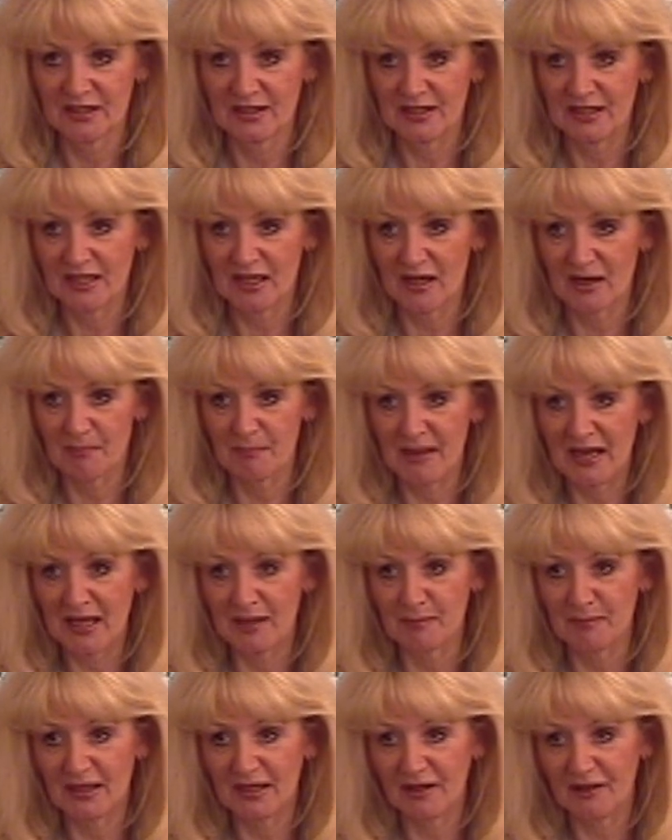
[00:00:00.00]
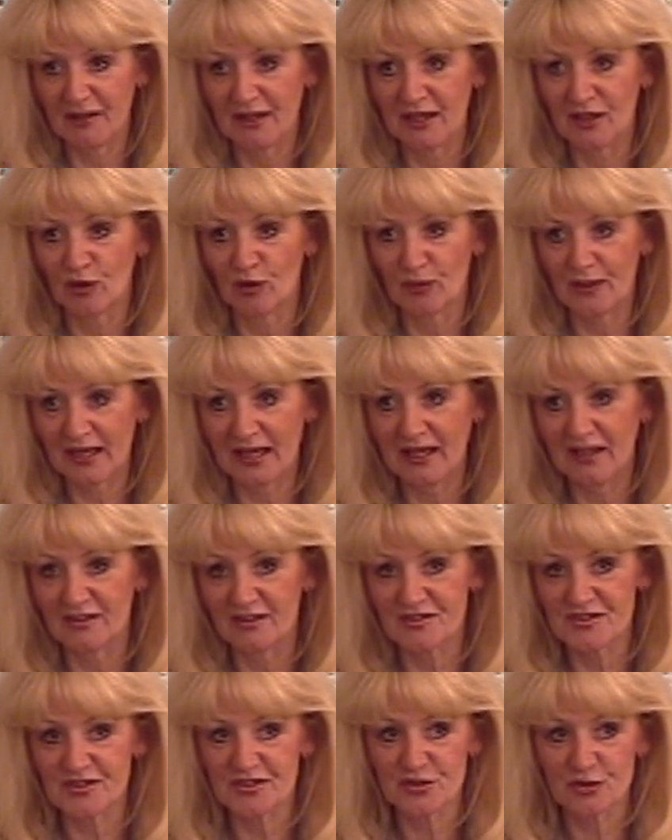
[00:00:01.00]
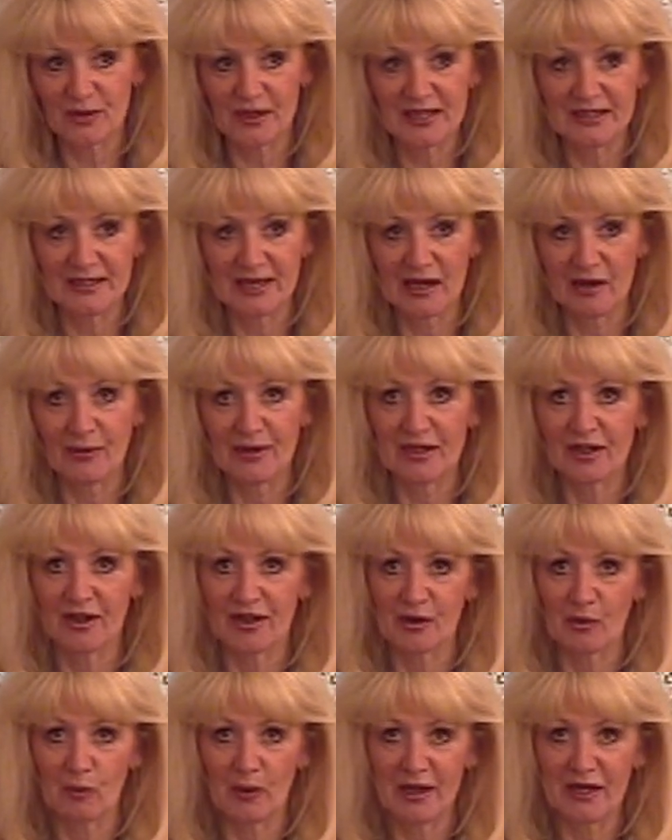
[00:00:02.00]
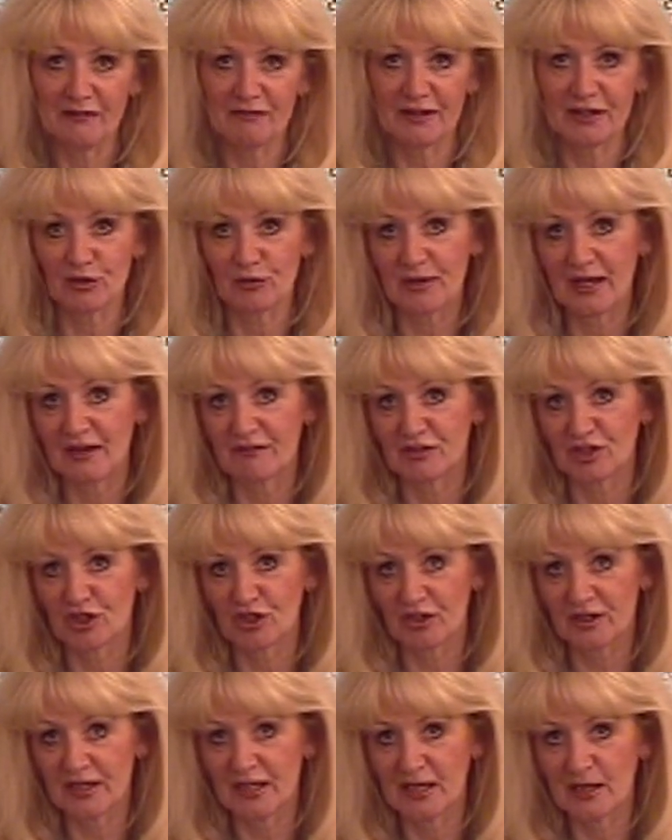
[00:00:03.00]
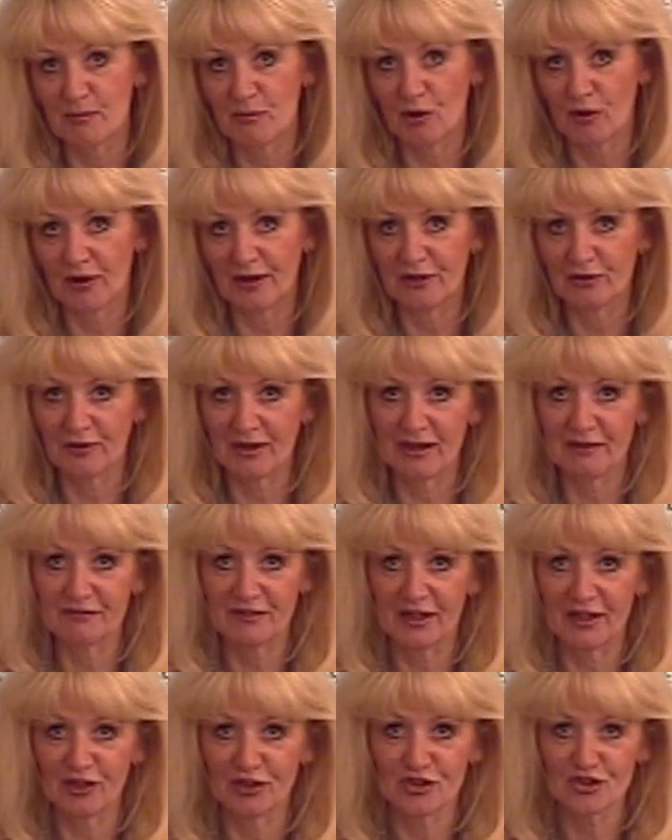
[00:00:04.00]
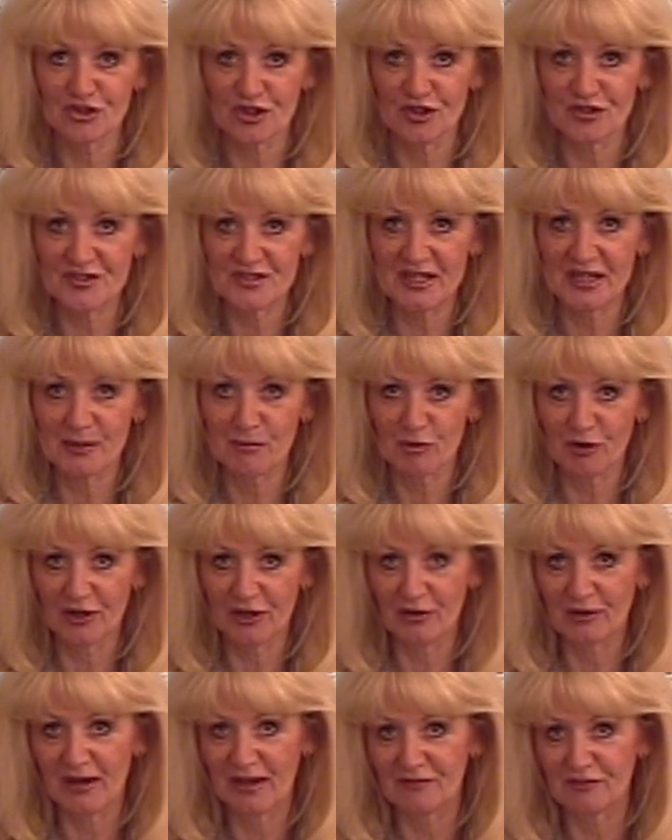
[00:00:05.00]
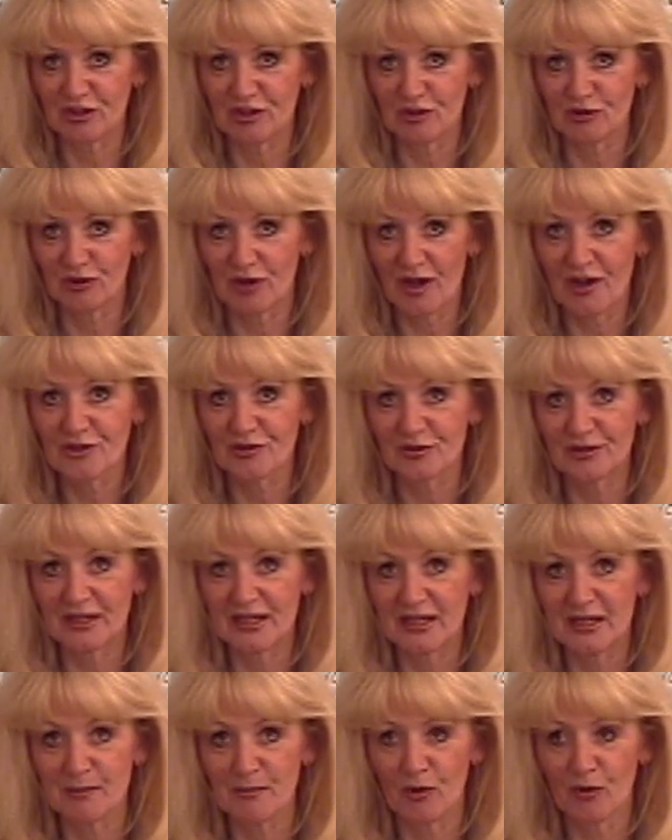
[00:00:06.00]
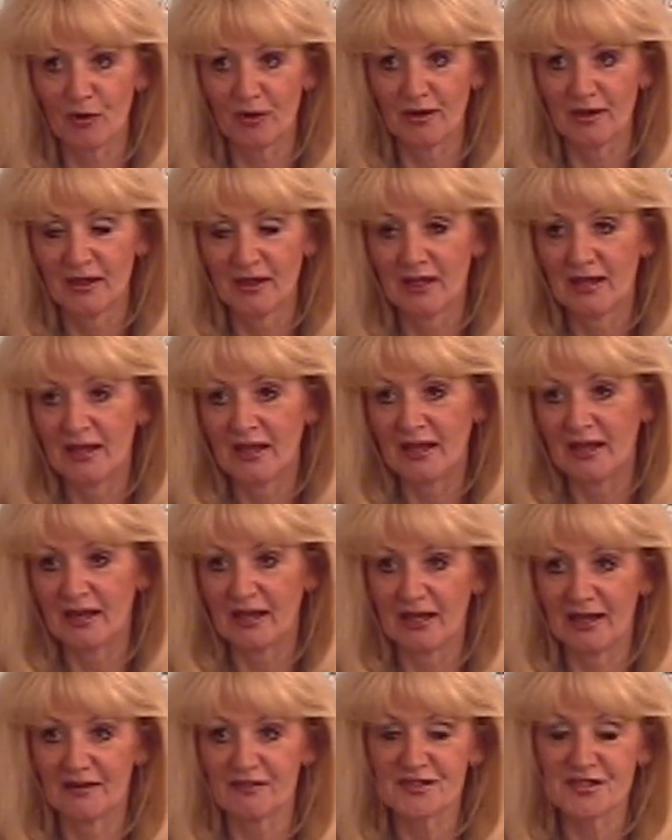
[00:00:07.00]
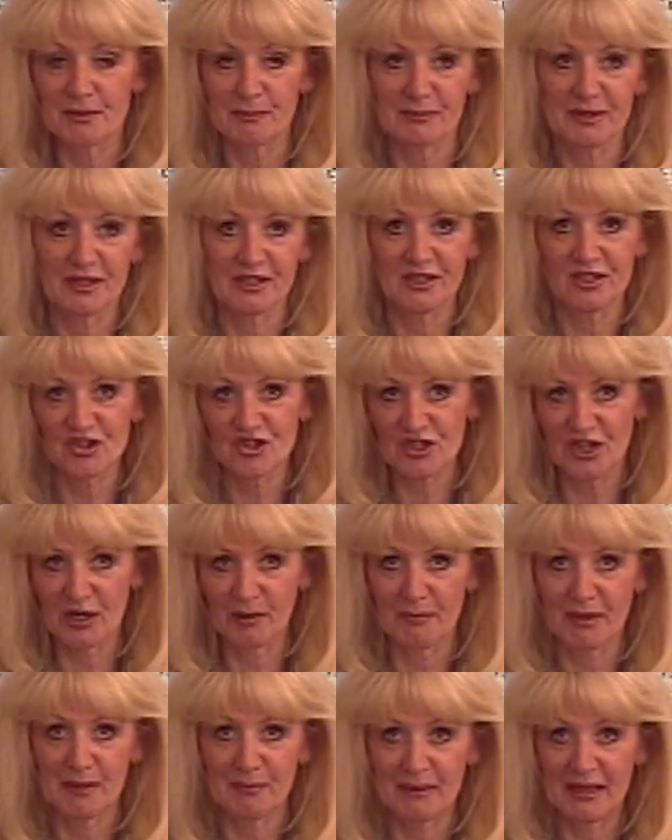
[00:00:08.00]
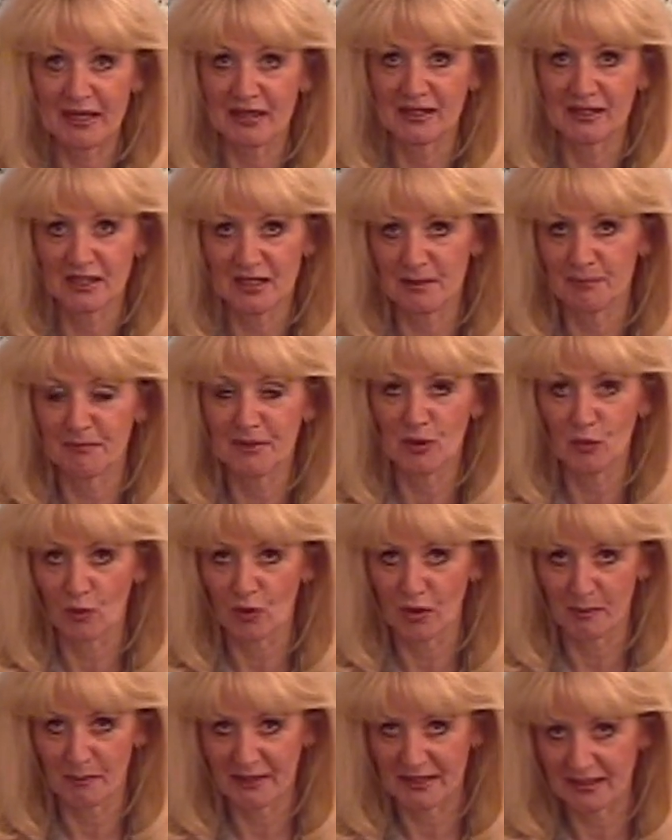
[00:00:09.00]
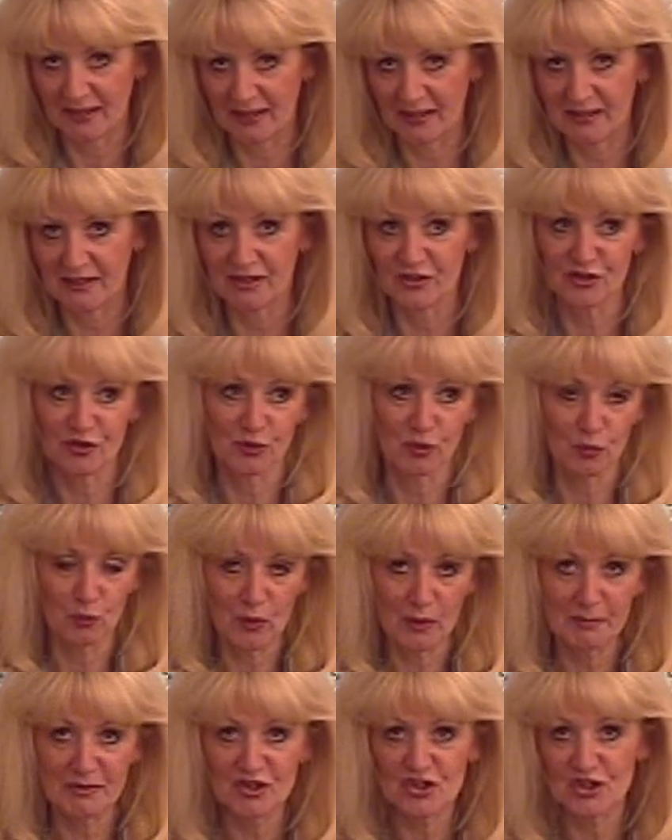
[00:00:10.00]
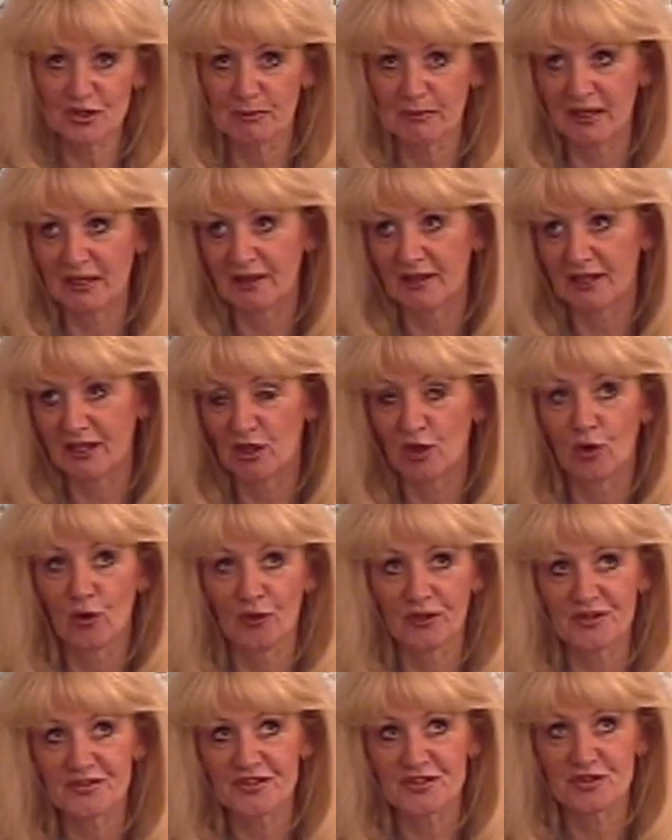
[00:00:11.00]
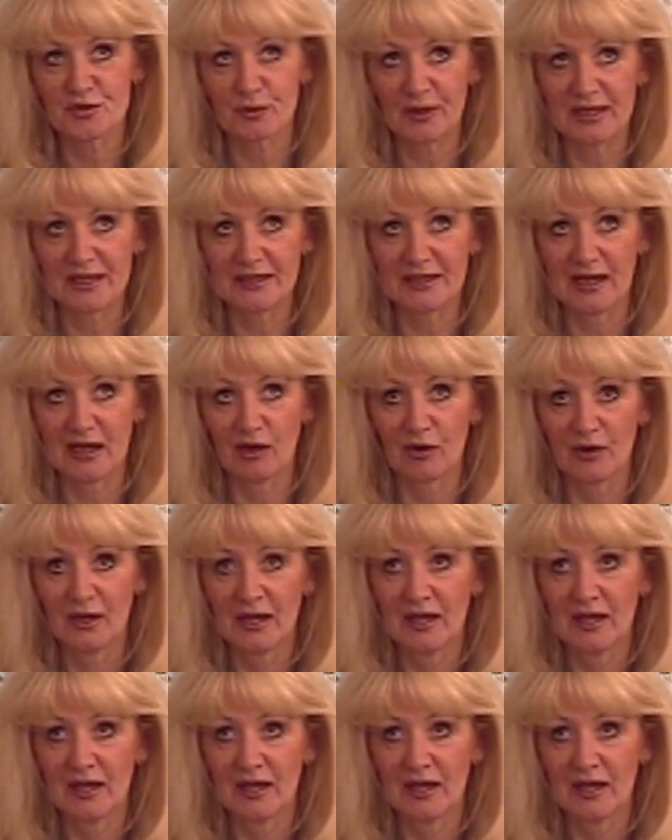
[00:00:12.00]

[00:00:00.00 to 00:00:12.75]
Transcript: The young man might think, okay, this is great now, I got a wife, I don't have to cook anymore, I don't have to iron shirts anymore, I don't have to do laundry anymore, and I have somebody to share my bed and keep me warm at night. And to a woman, she might think, oh, this is great now,